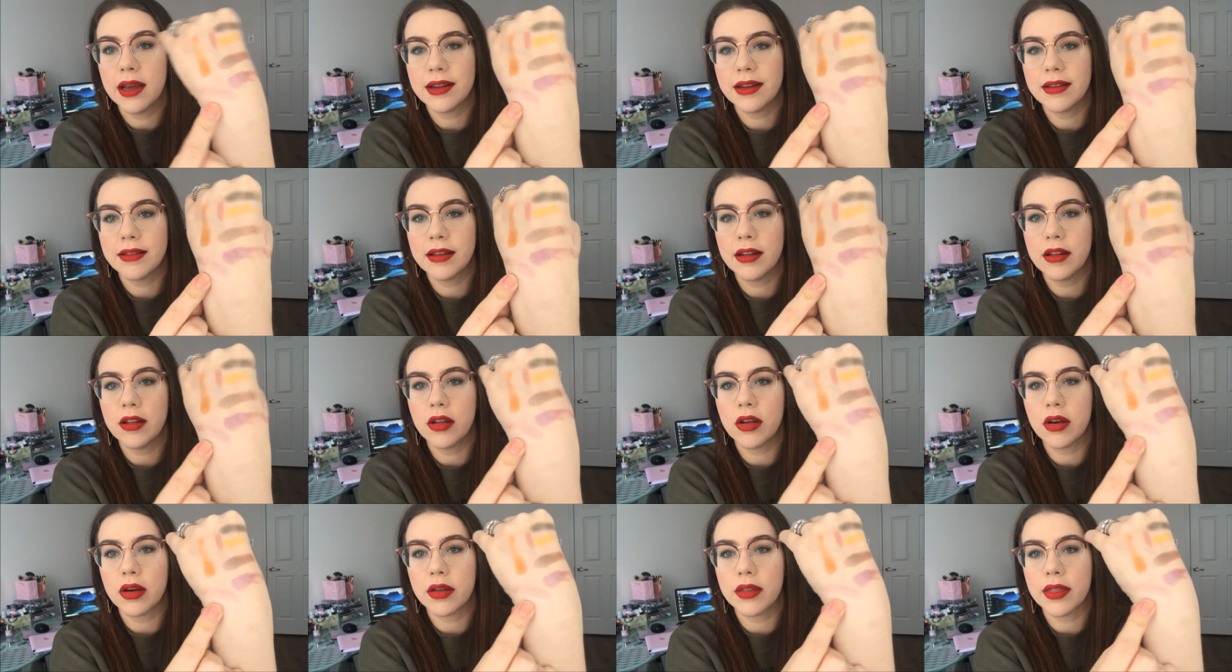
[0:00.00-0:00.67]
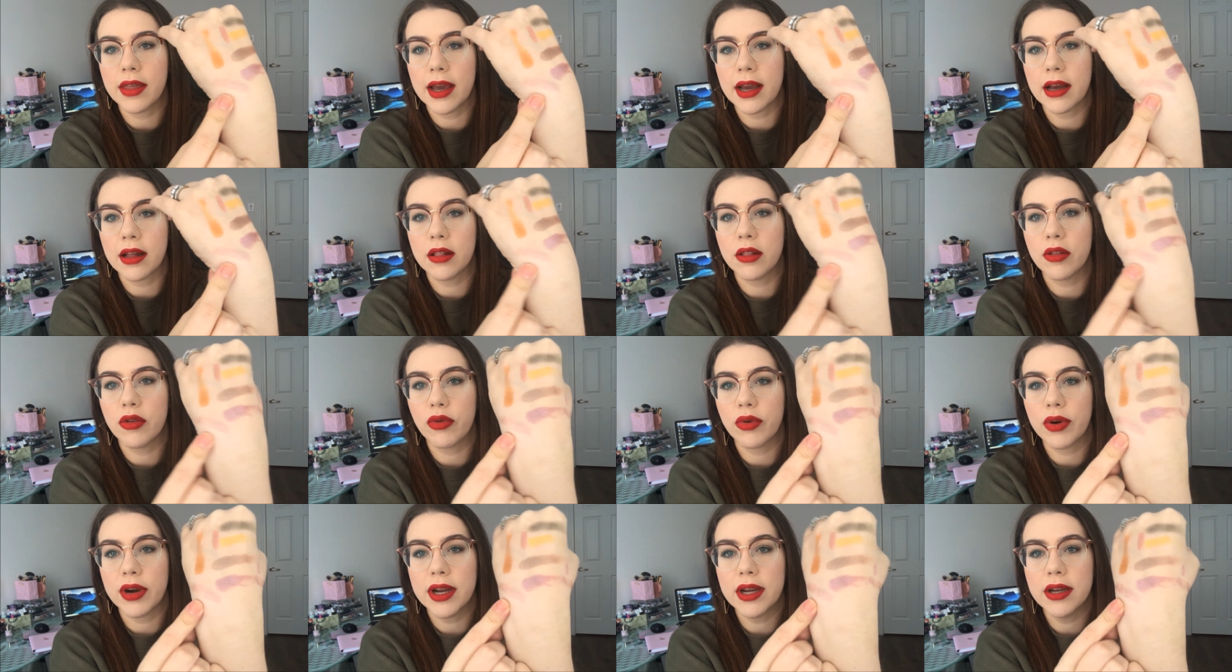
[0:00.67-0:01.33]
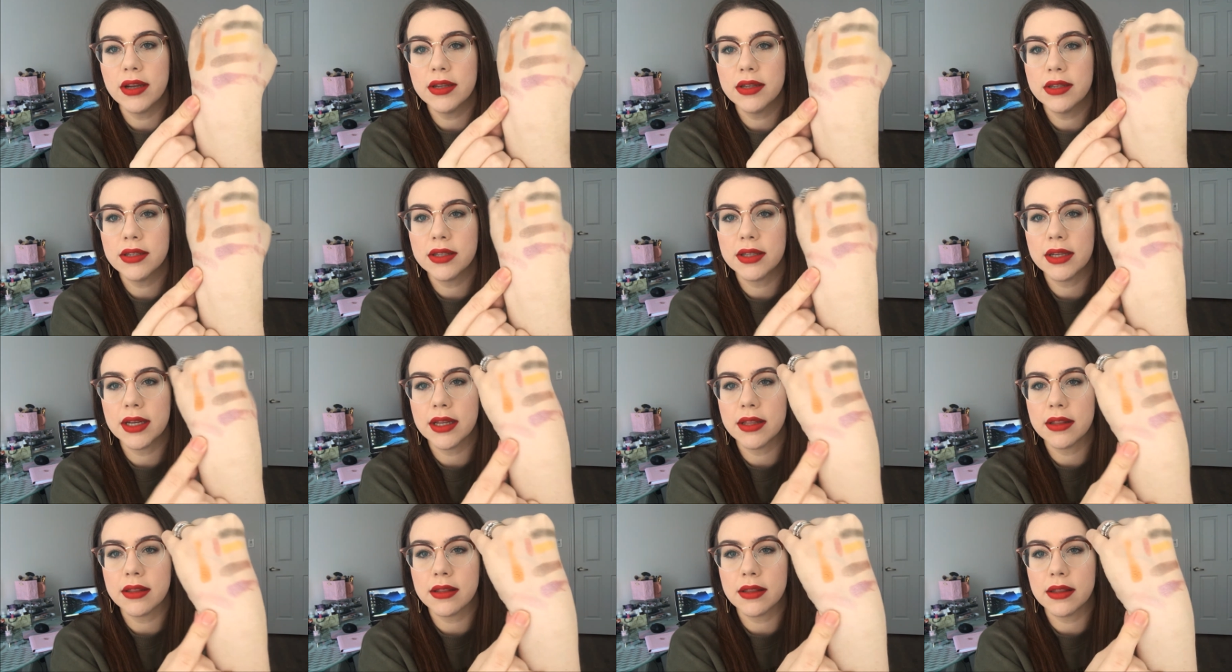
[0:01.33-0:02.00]
It doesn't look that
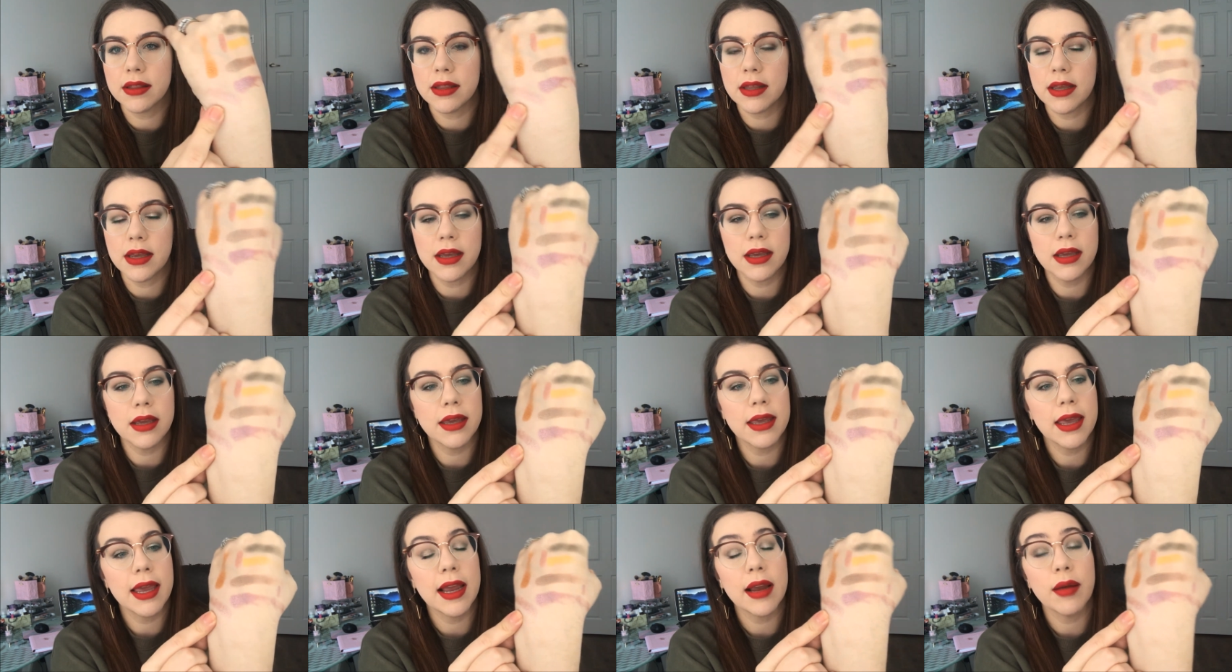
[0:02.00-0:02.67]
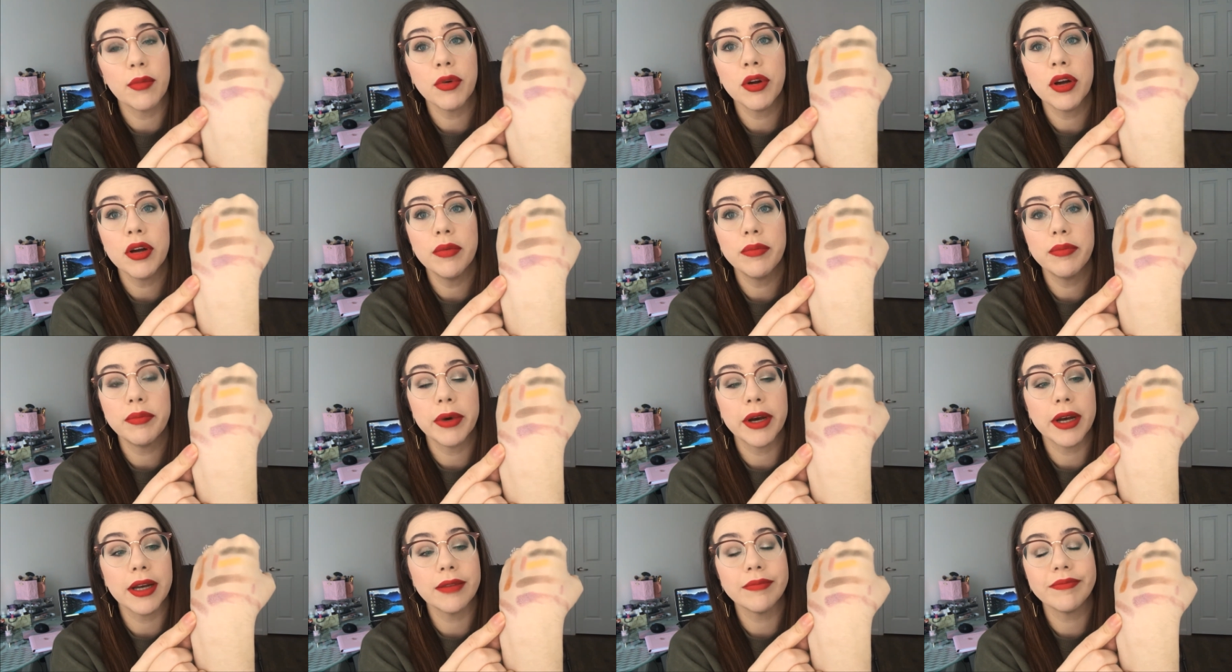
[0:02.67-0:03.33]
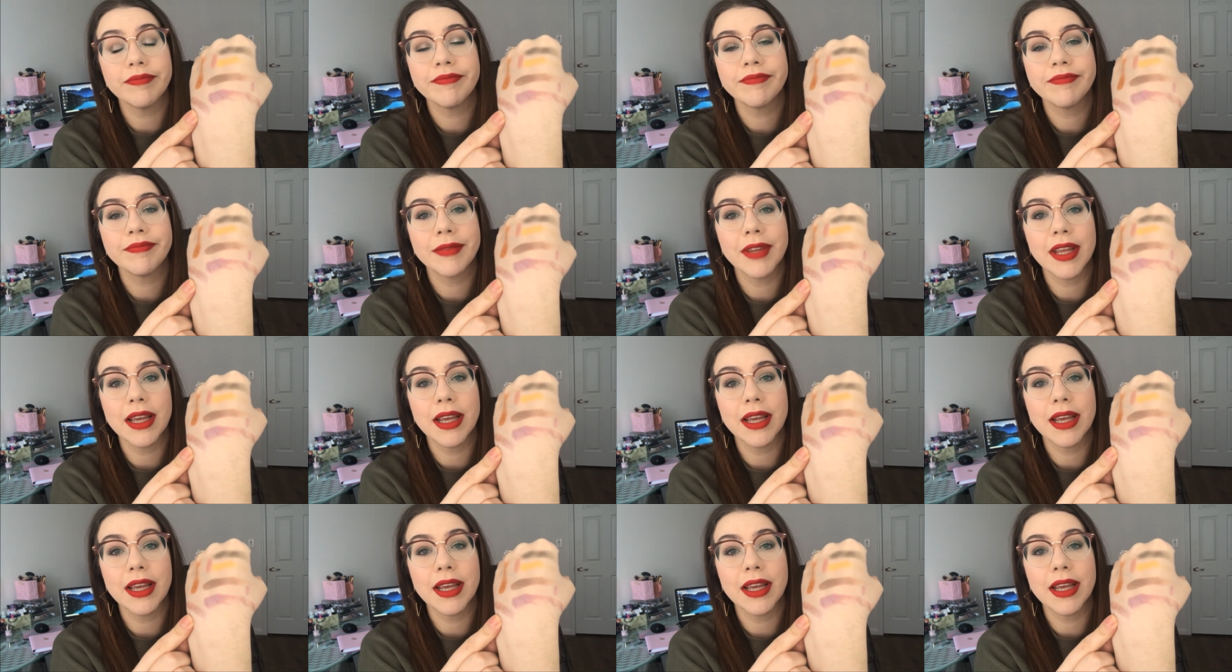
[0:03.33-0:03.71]
glorious in the camera, but